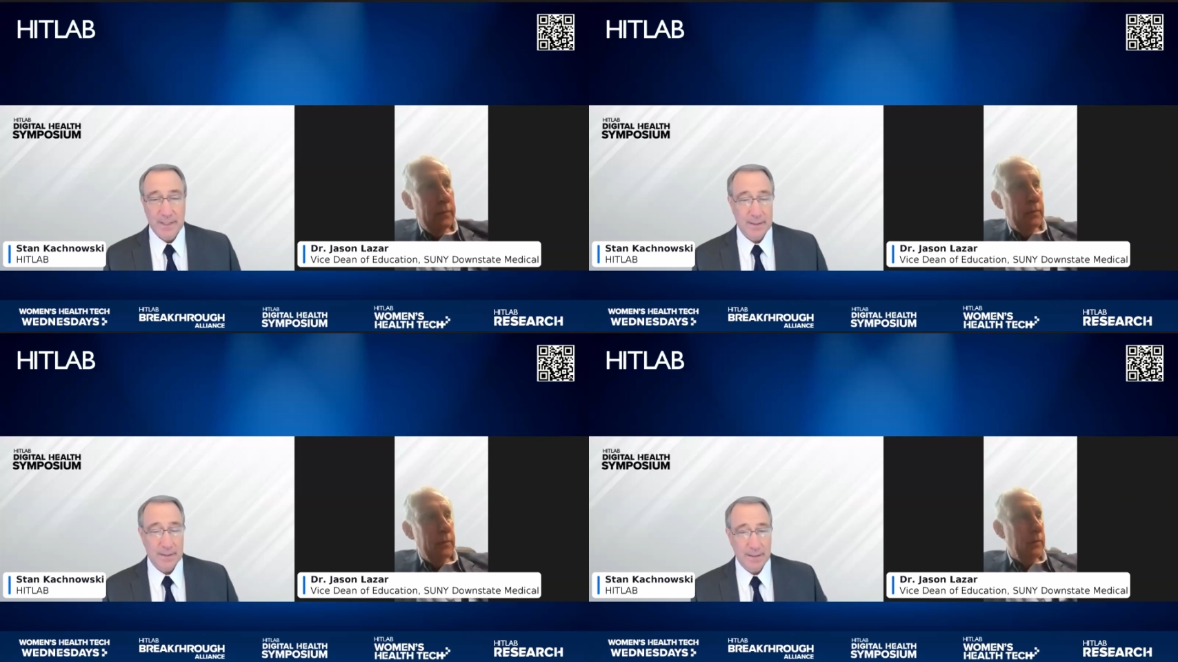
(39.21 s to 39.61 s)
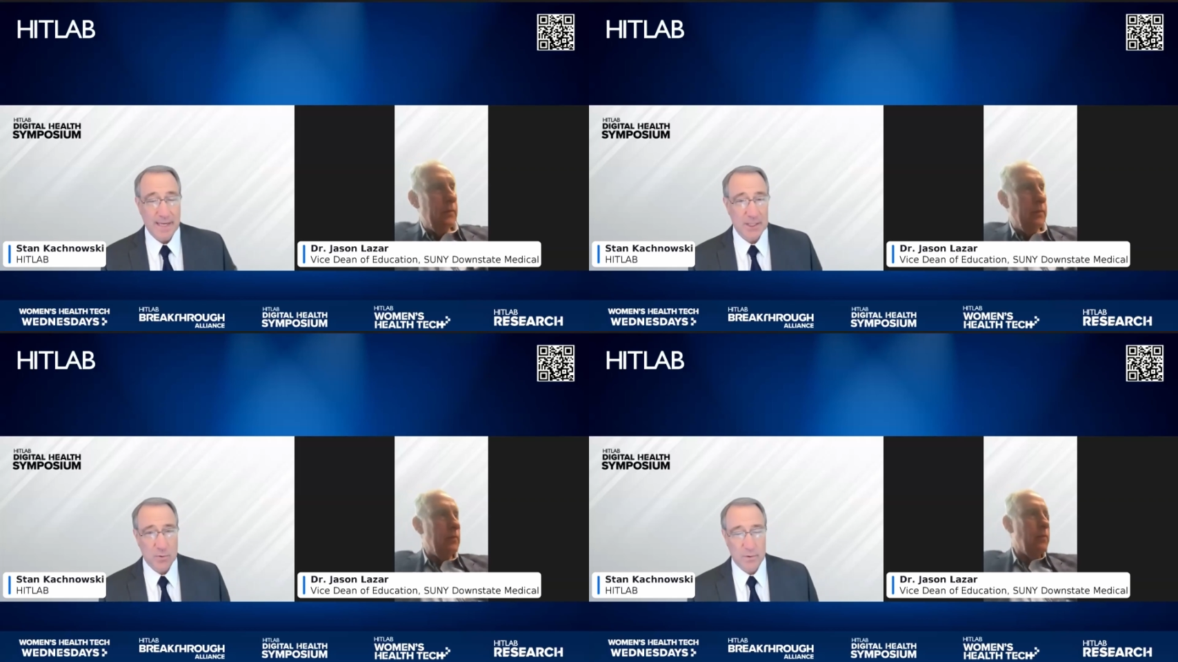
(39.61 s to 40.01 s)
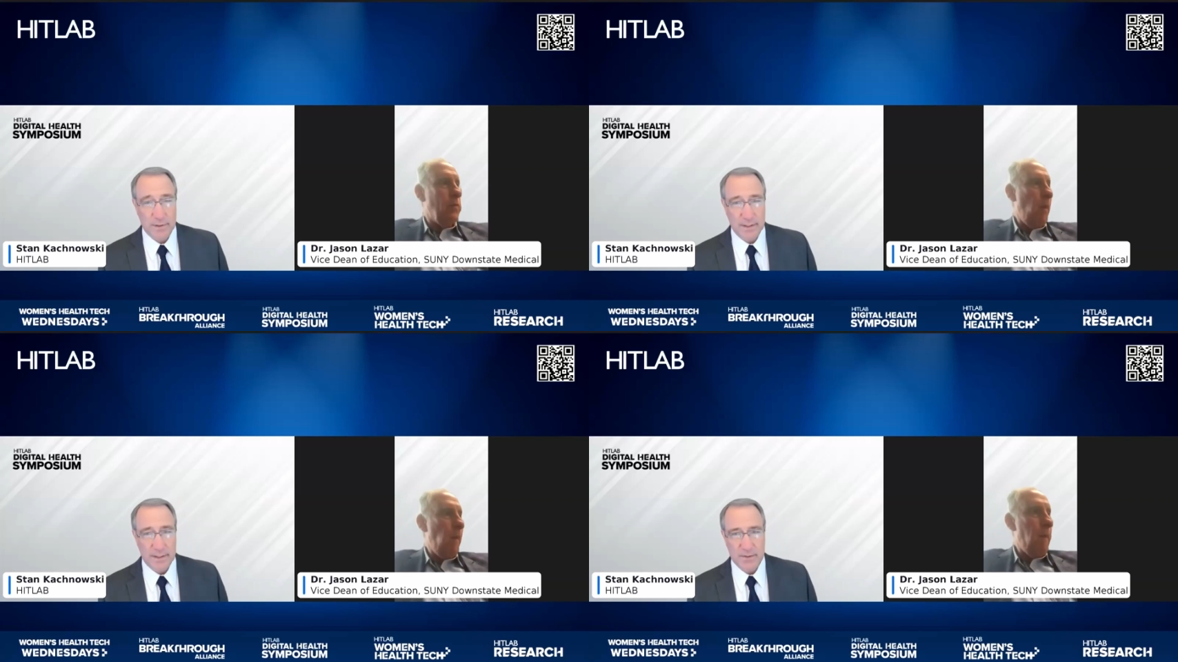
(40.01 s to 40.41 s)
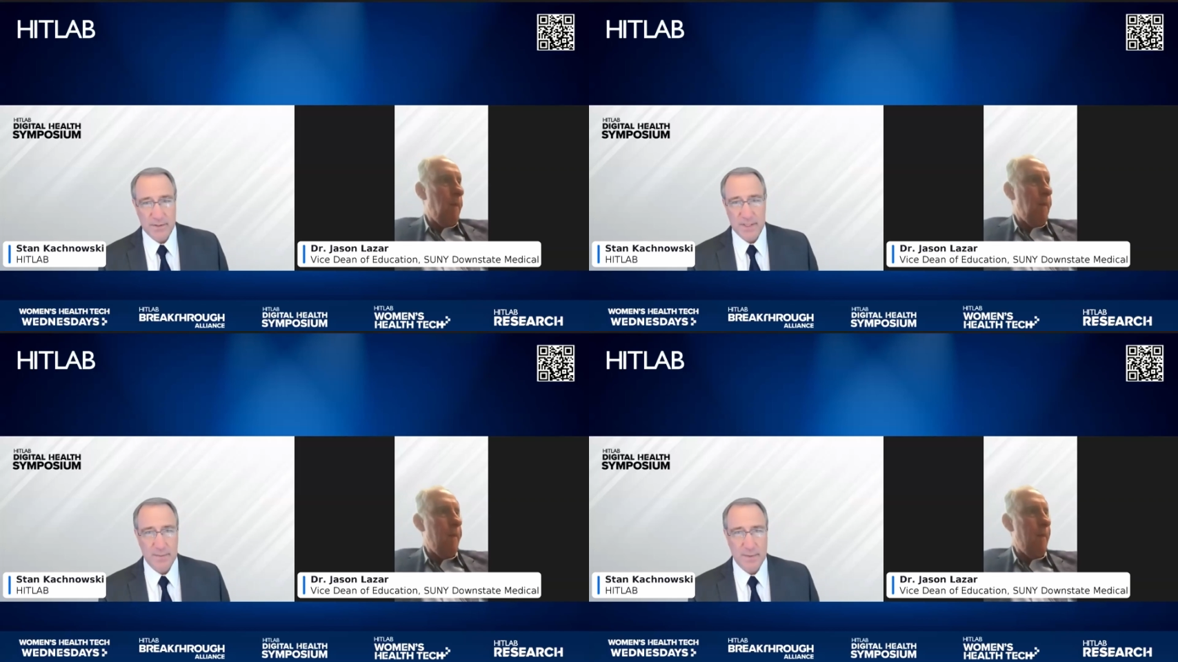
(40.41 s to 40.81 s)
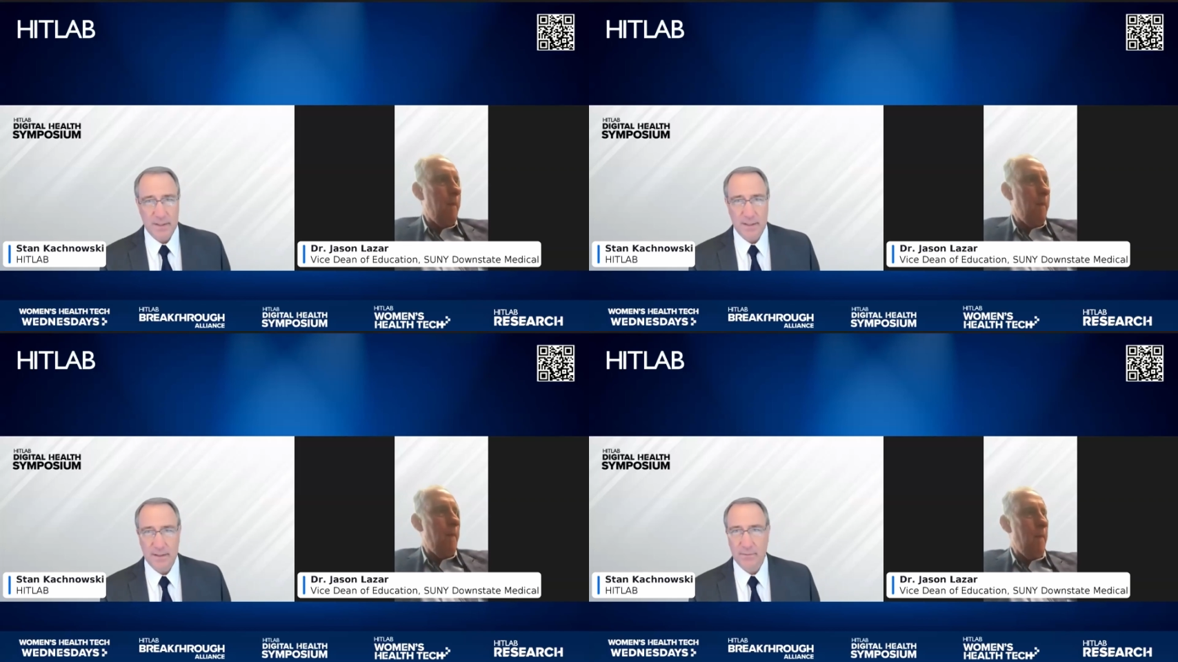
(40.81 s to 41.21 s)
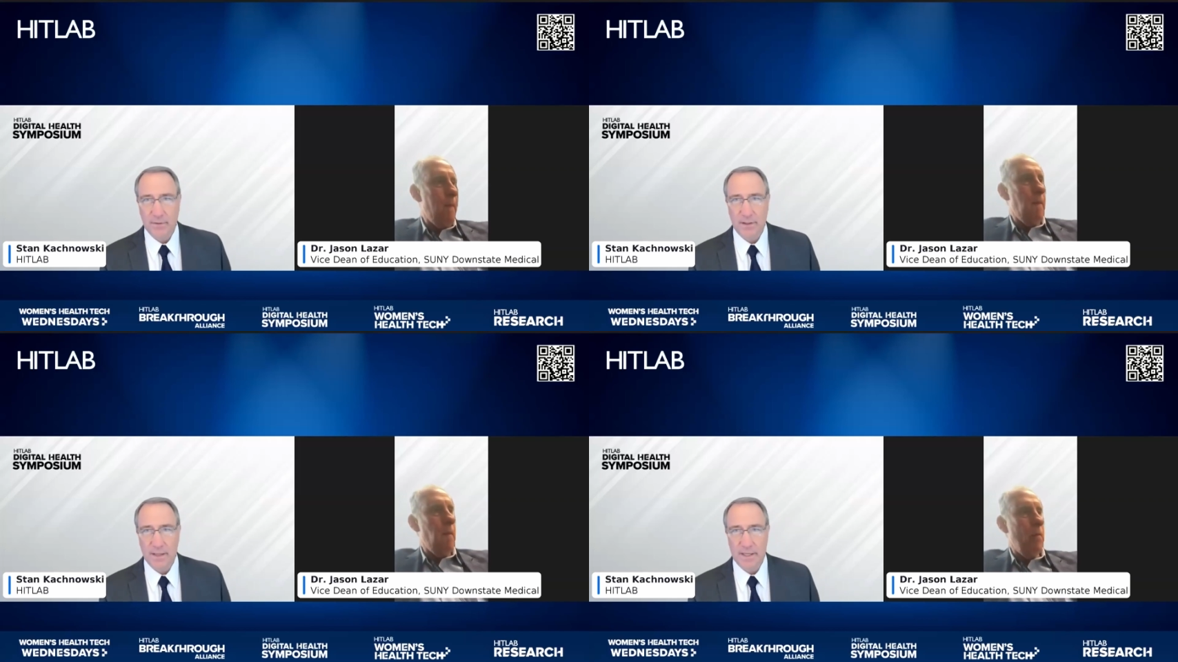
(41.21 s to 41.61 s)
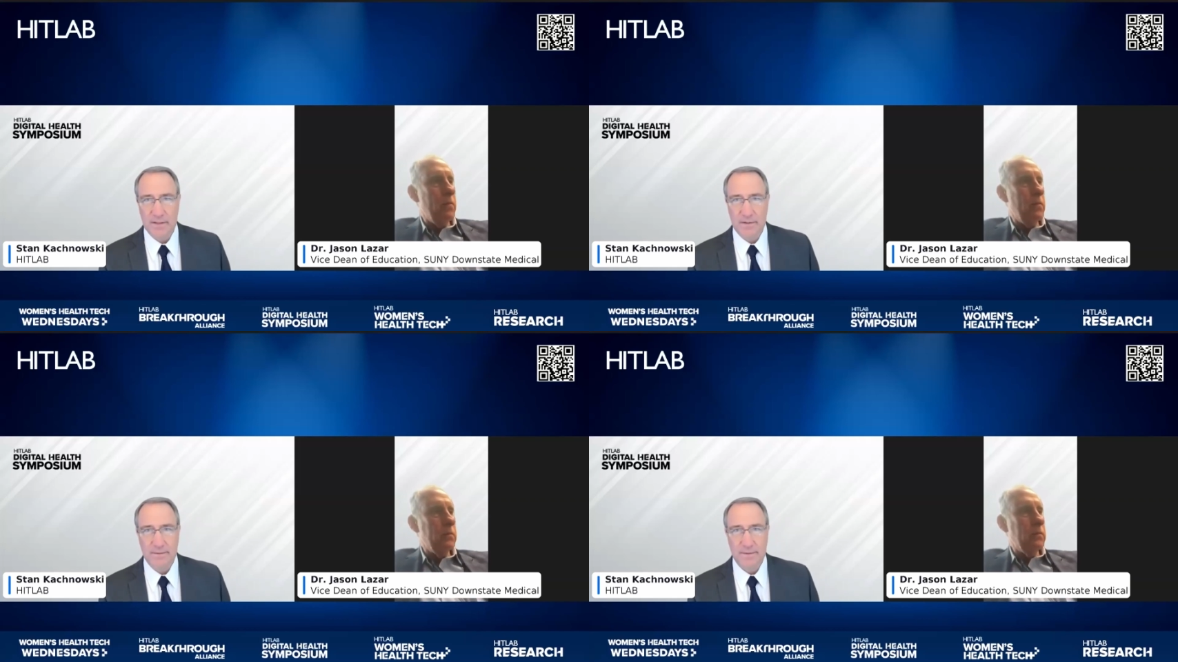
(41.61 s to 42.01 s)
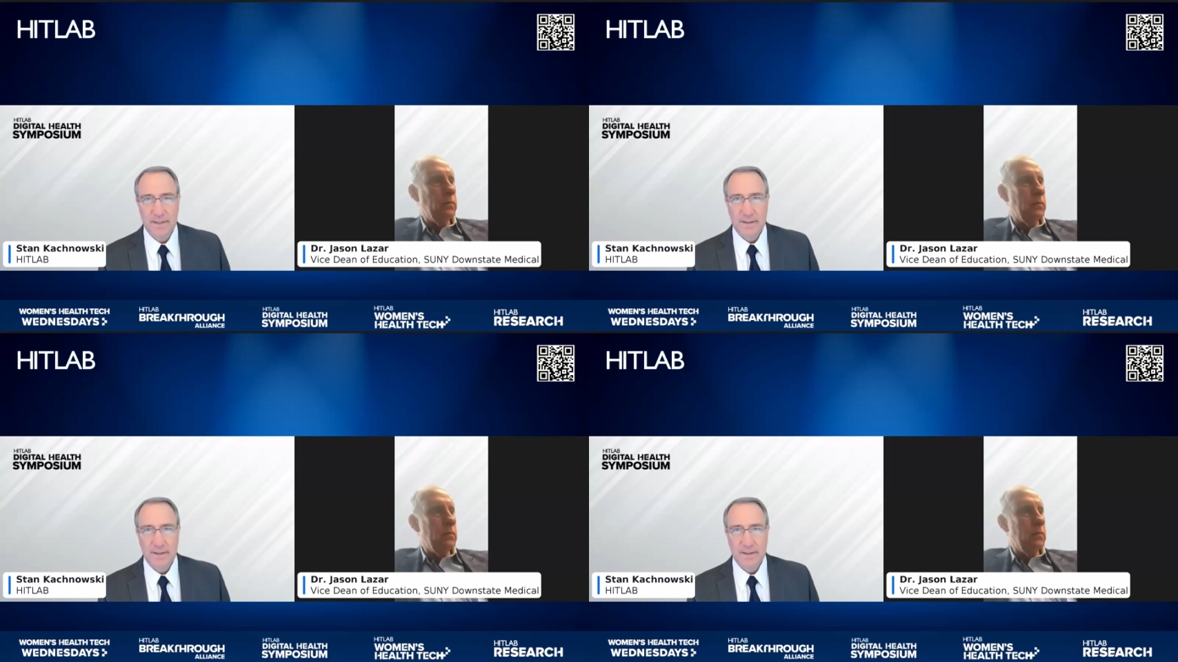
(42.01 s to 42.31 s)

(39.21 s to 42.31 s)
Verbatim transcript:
Speaker 1: in an actual ecosystem and in, in the front lines of,